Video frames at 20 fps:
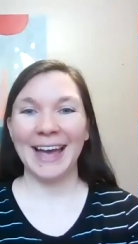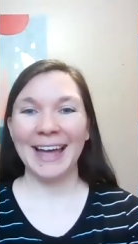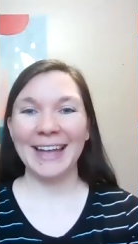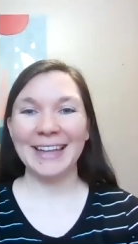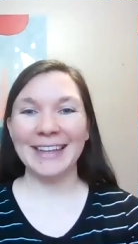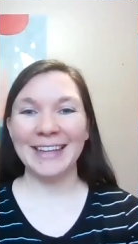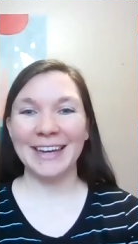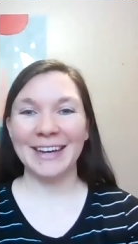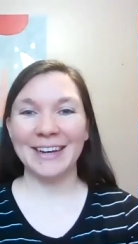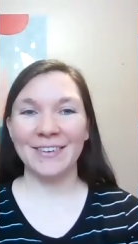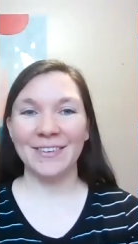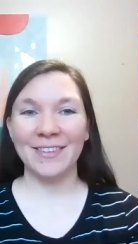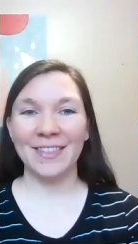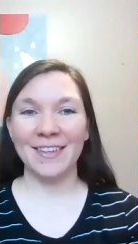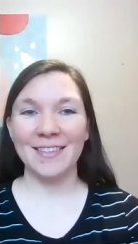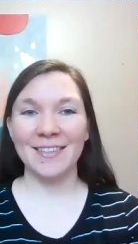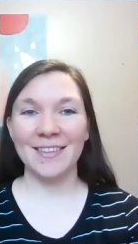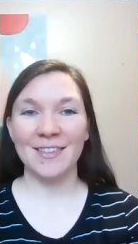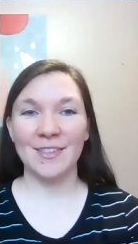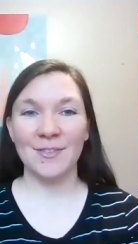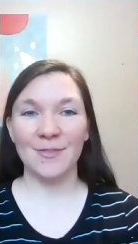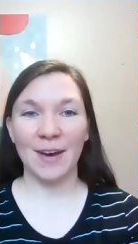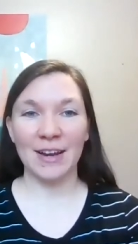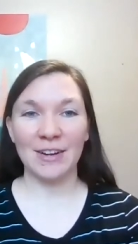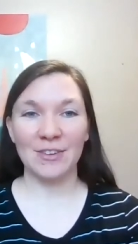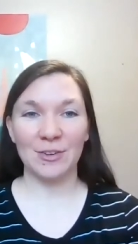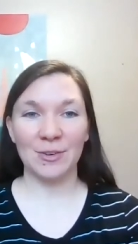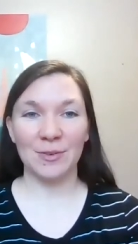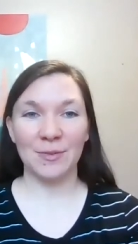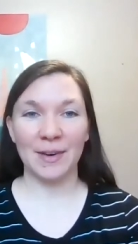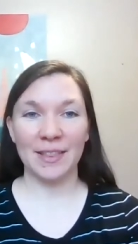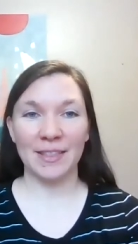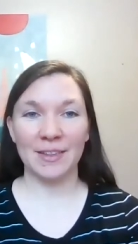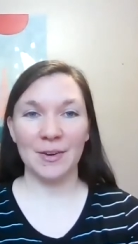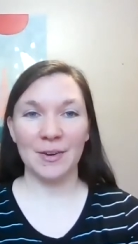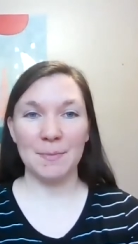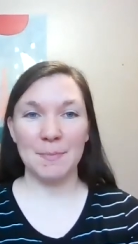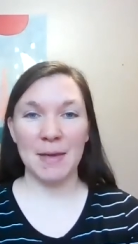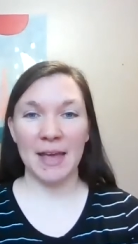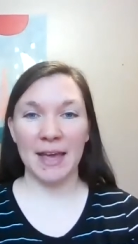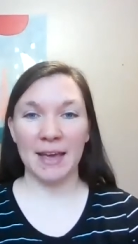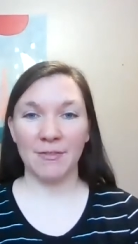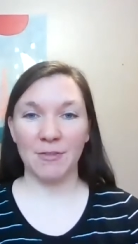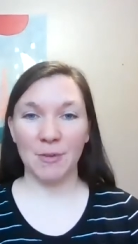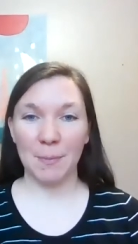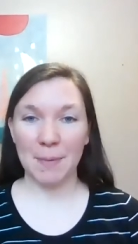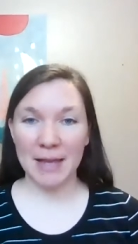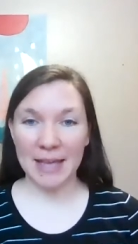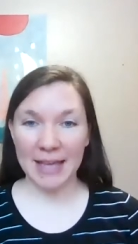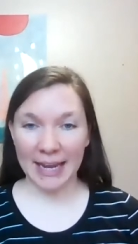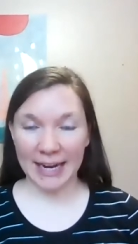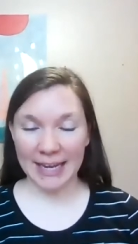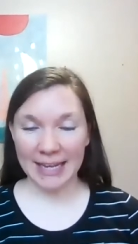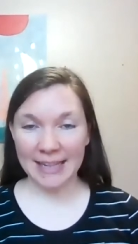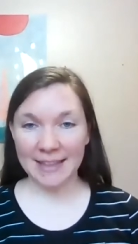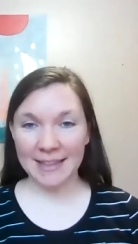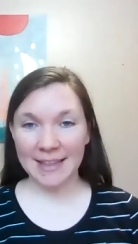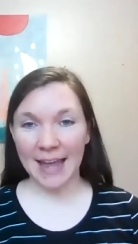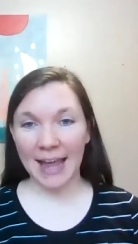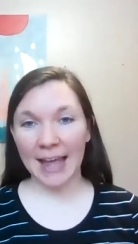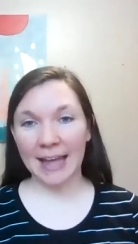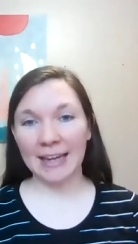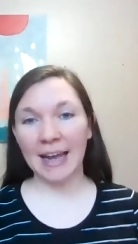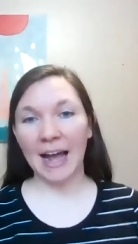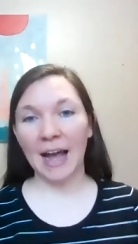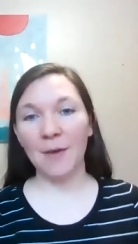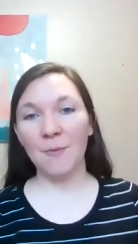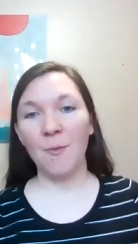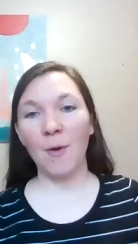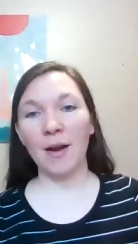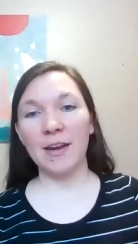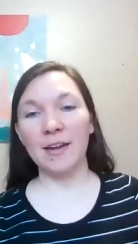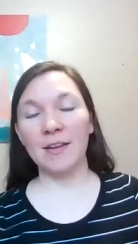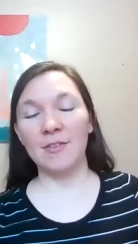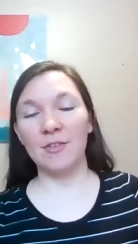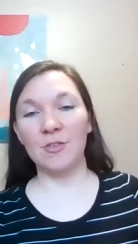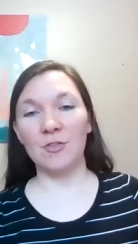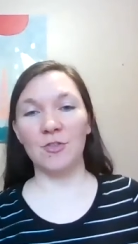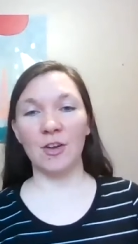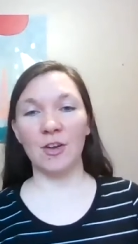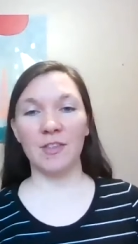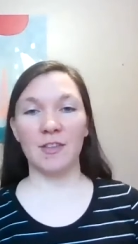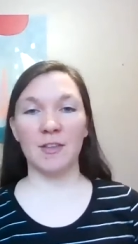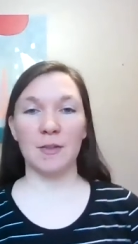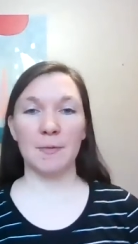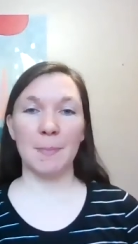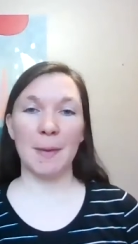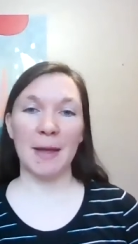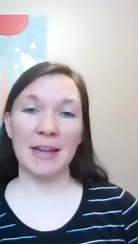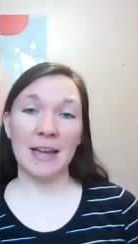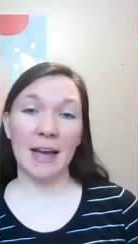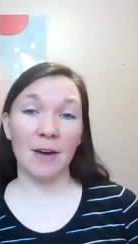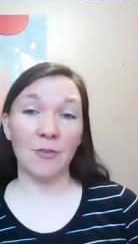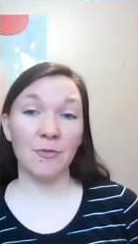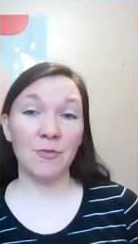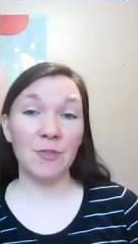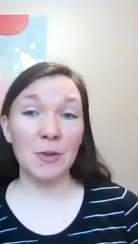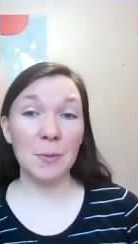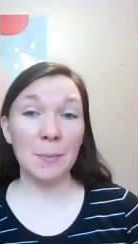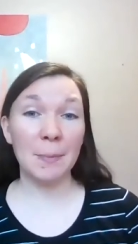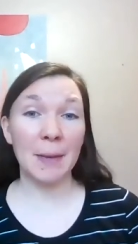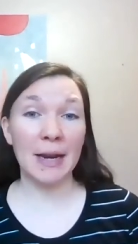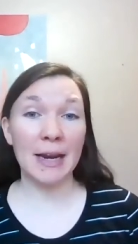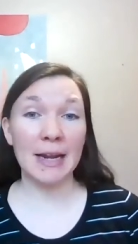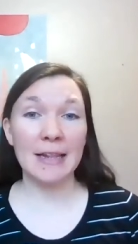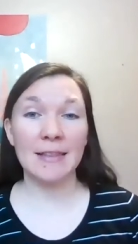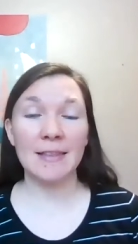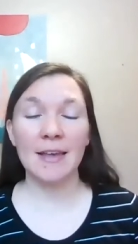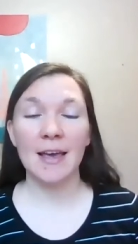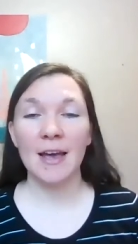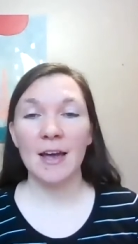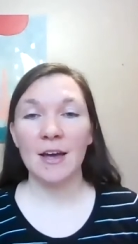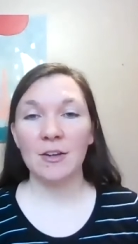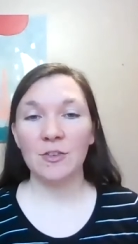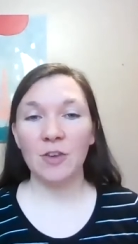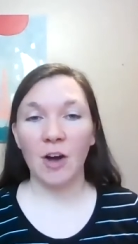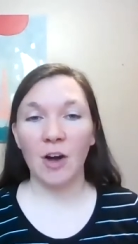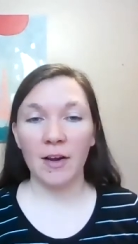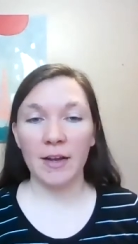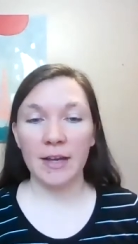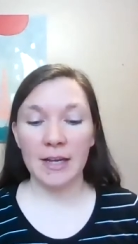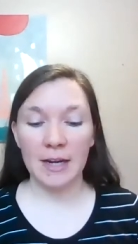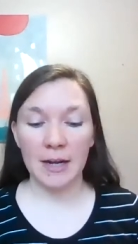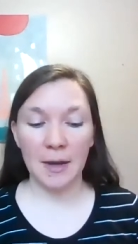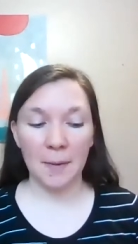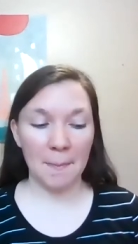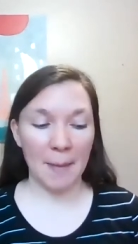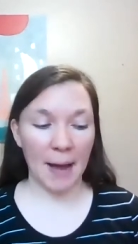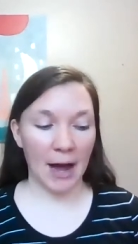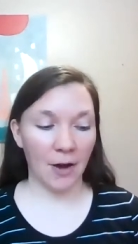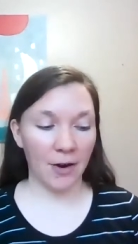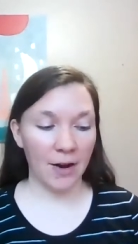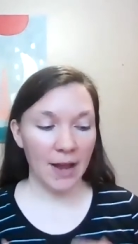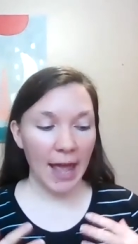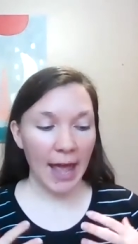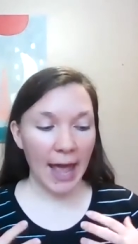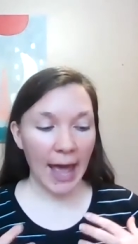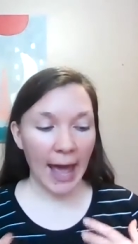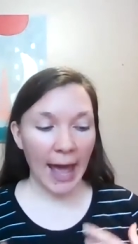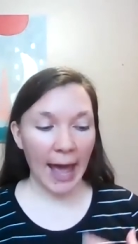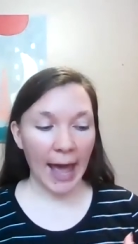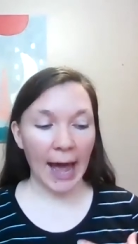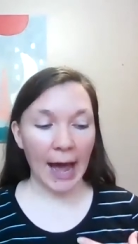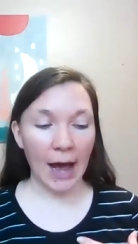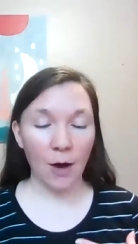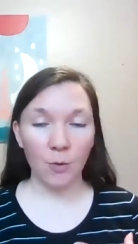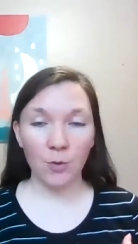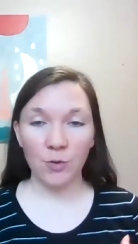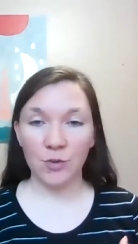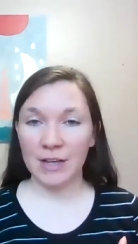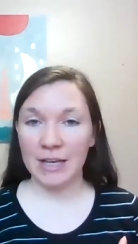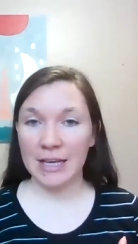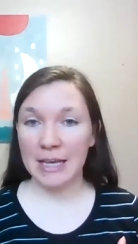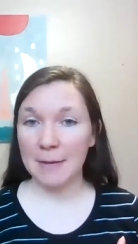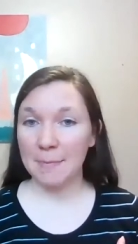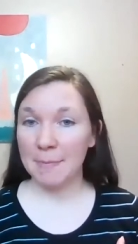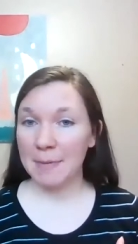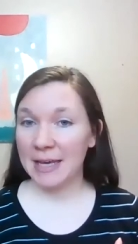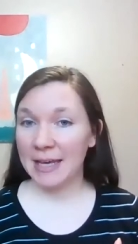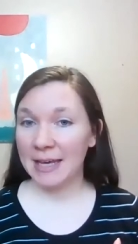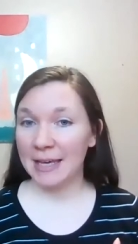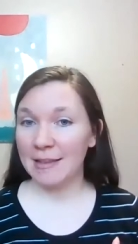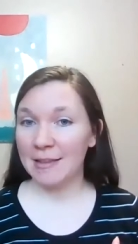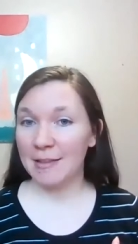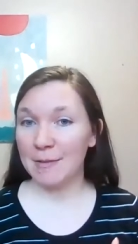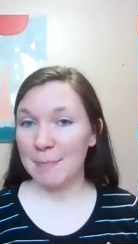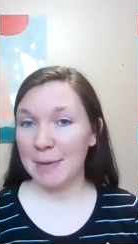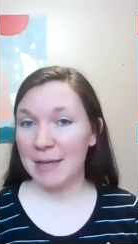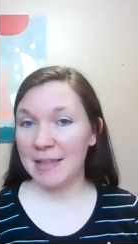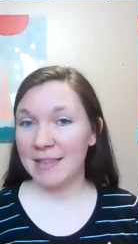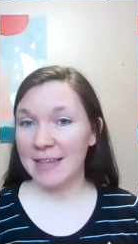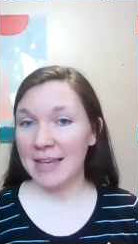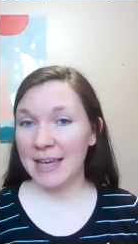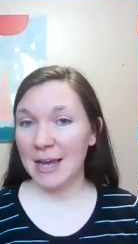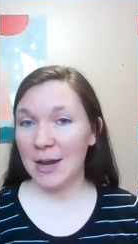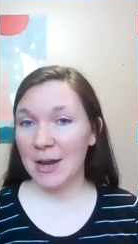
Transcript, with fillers: Hello, this is Rachel with Good Behavior Beginnings, and I wanted to just spend a few minutes talking about how to keep kids busy